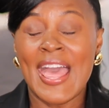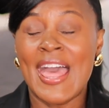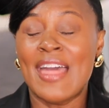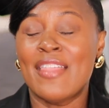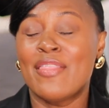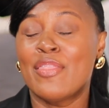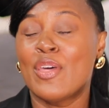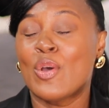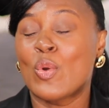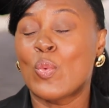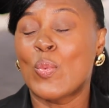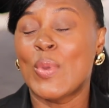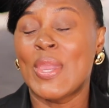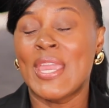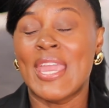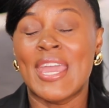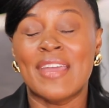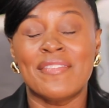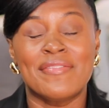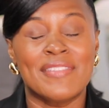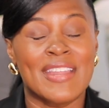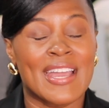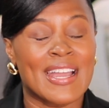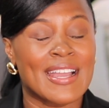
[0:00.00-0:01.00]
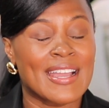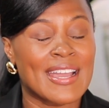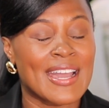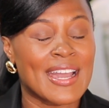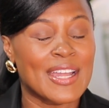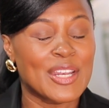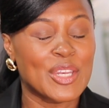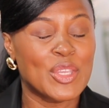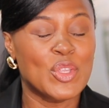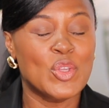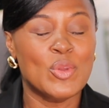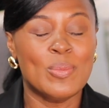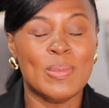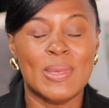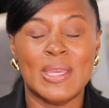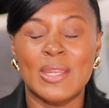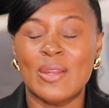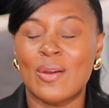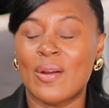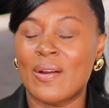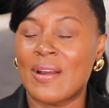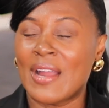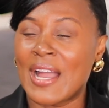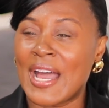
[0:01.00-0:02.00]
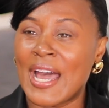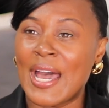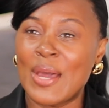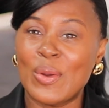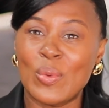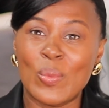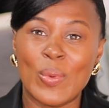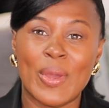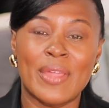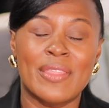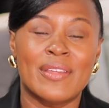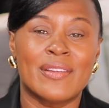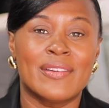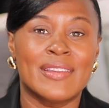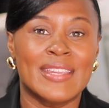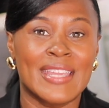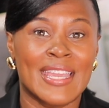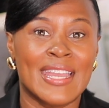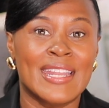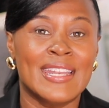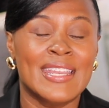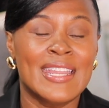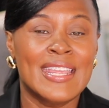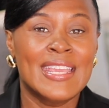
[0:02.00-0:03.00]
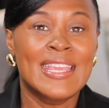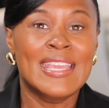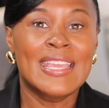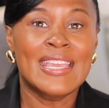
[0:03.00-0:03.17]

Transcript: and though we have not got humid or hot weather yet,